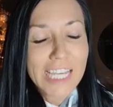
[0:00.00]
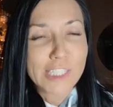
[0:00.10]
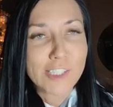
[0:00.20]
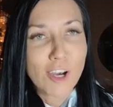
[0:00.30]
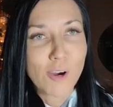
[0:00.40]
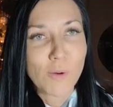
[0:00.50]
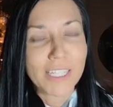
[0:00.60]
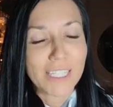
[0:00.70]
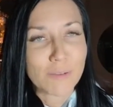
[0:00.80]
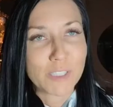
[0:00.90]
So
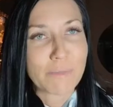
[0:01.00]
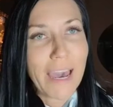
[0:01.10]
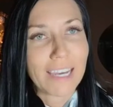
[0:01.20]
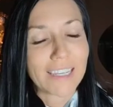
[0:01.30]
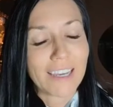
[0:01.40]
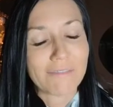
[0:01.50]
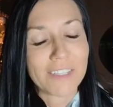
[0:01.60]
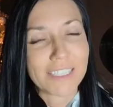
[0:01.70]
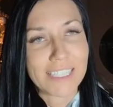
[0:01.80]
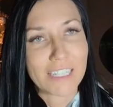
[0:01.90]
when he was back
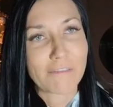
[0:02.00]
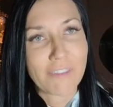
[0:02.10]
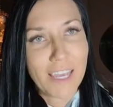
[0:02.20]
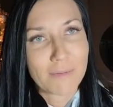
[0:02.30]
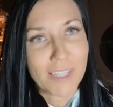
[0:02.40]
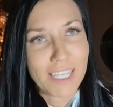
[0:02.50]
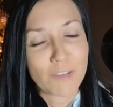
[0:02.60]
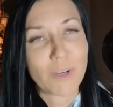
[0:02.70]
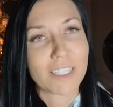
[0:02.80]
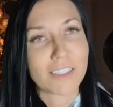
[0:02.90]
visiting family,
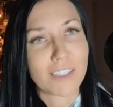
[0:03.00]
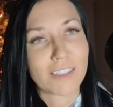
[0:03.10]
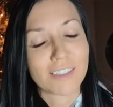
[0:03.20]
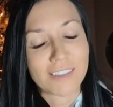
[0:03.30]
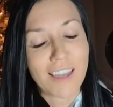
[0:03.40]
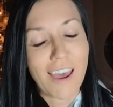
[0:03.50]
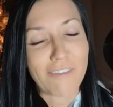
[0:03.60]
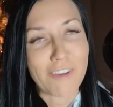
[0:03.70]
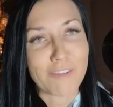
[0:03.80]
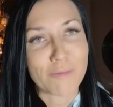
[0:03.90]
he went into his
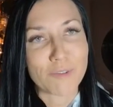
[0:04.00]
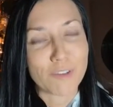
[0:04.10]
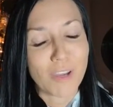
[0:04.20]
favorite